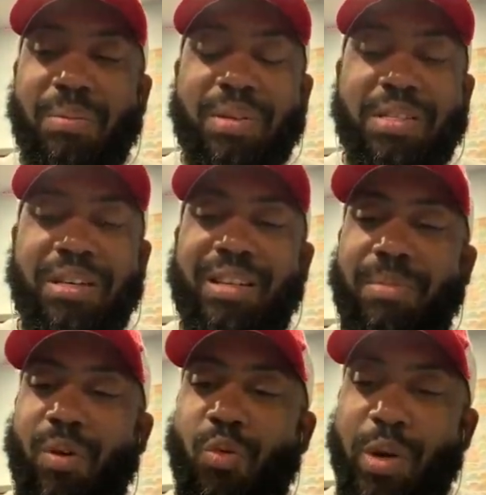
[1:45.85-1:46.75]
Adjusting
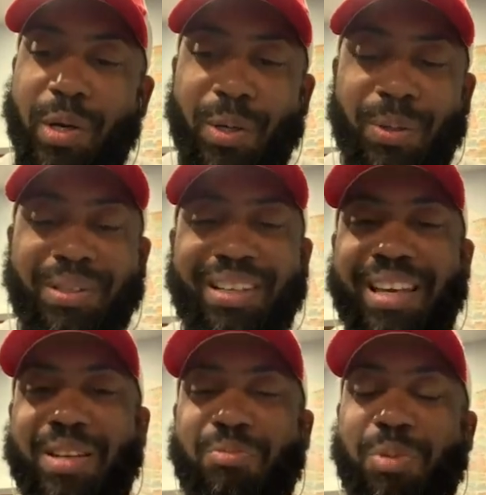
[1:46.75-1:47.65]
my reel.
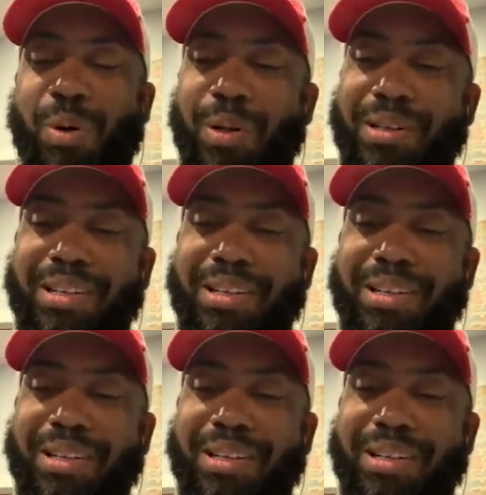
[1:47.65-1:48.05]
He's pulling.